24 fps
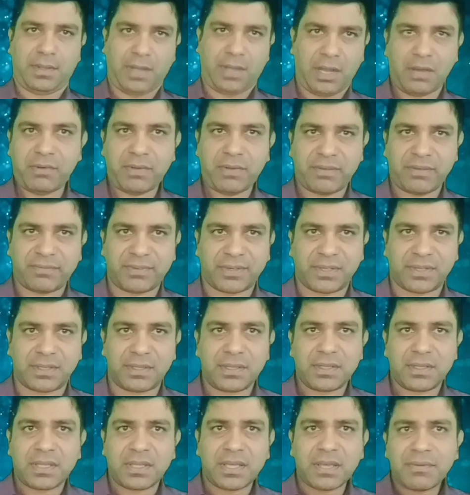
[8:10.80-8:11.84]

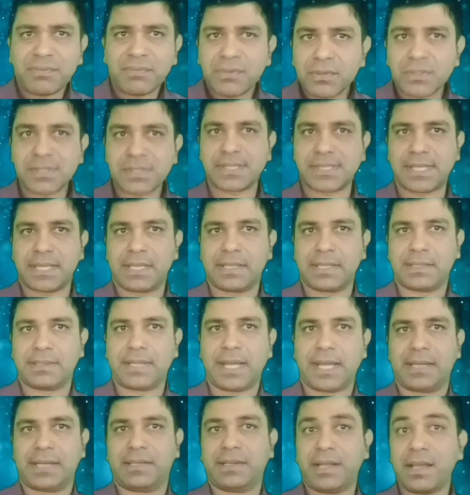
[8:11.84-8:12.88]
However, if you say
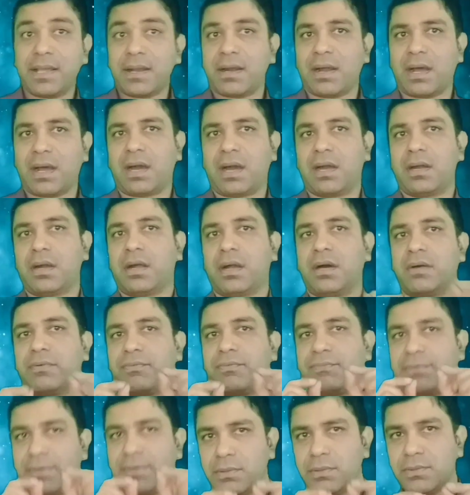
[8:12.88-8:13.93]
that there are a
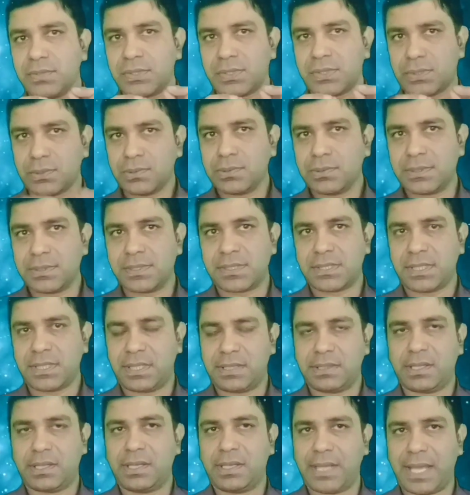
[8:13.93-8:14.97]
few students
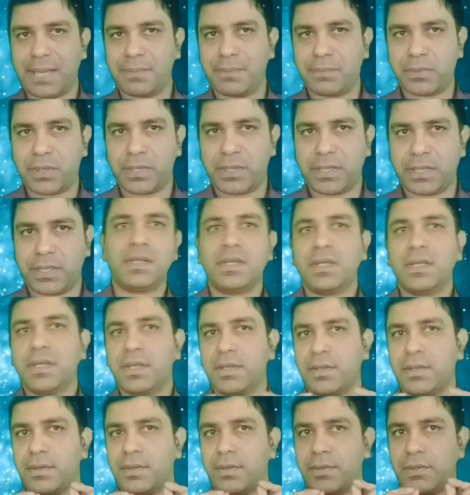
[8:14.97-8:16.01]
in the library,
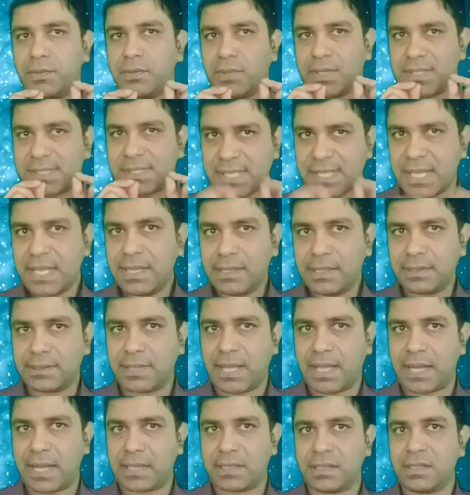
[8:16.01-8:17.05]
you are saying
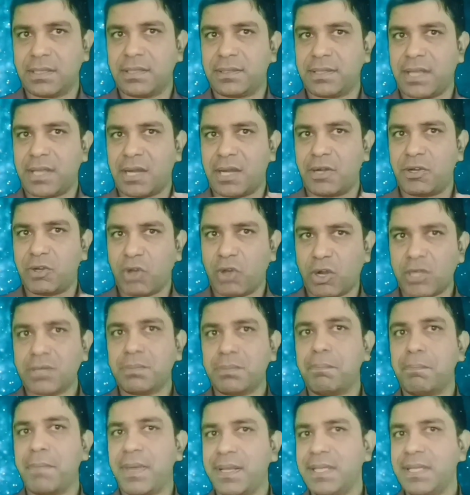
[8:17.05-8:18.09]
that there are
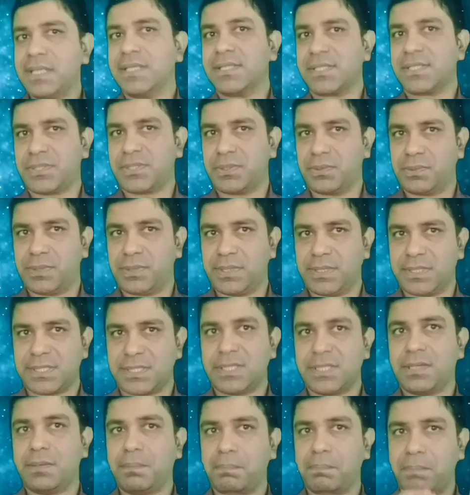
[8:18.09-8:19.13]
not many
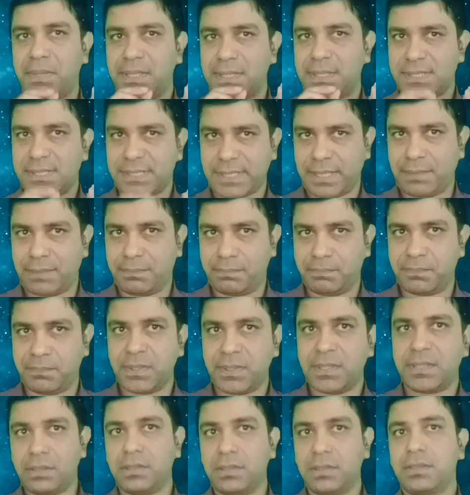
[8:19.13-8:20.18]
students but some.
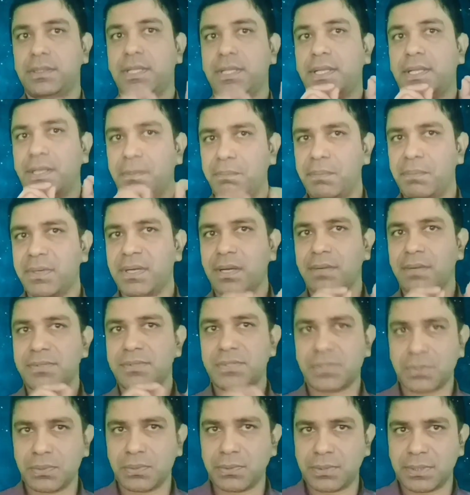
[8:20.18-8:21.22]
The number of
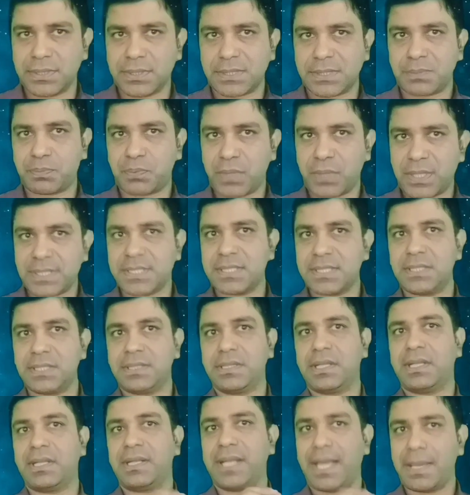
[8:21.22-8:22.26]
students present
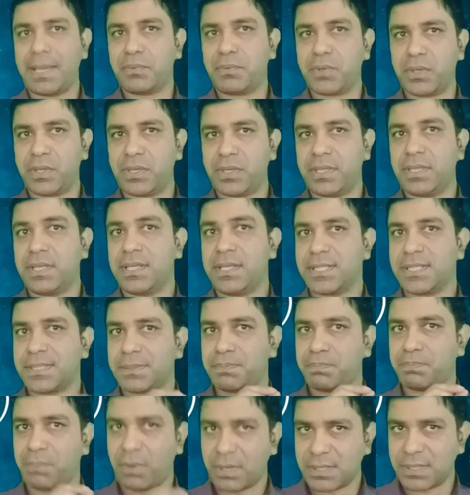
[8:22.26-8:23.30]
in the library
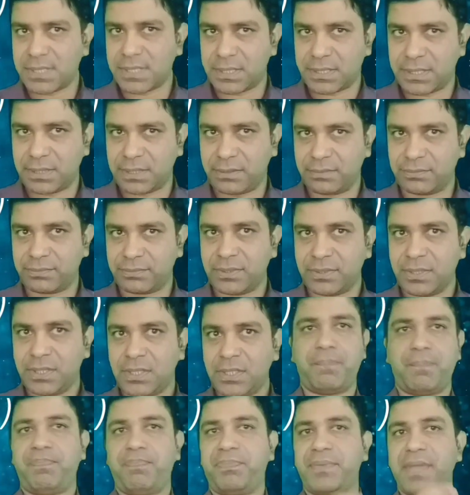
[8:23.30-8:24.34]
is positive.
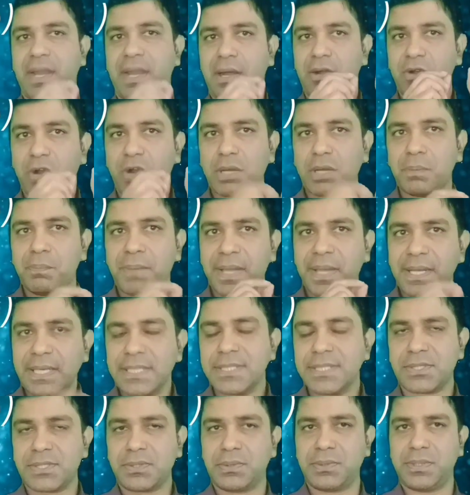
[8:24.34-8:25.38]
There are not
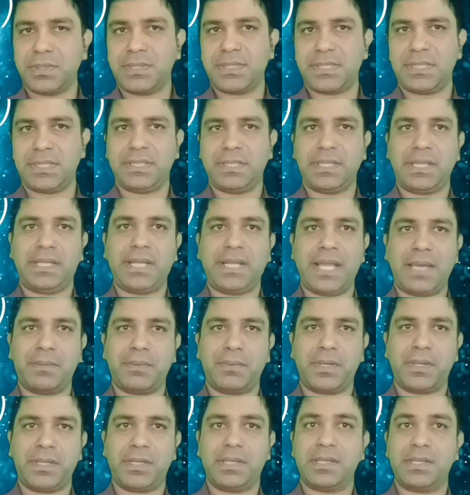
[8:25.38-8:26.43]
many students in the
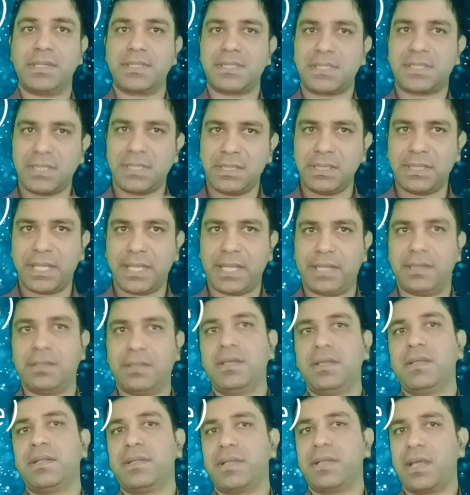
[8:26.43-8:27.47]
library. Still then,
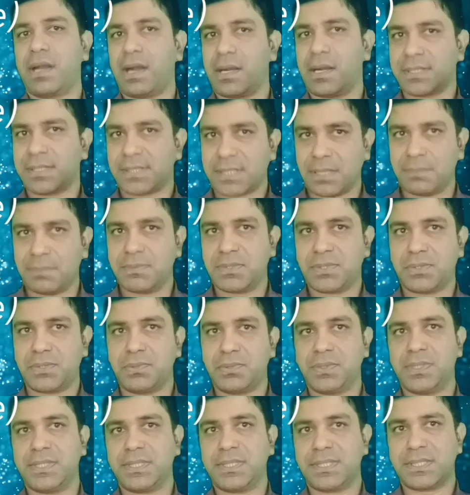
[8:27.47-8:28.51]
there are some
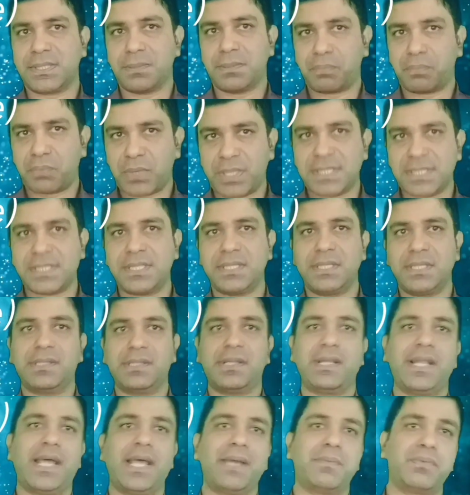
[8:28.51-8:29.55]
students present
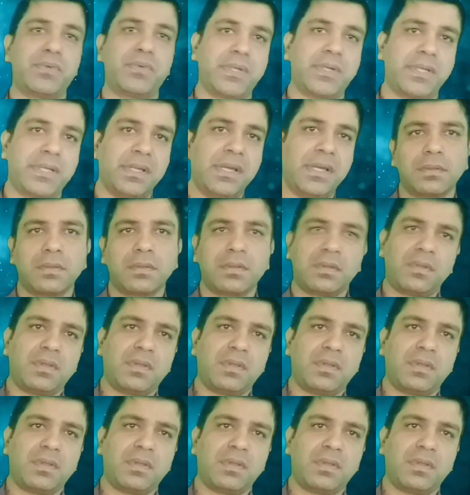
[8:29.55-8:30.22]
in the library.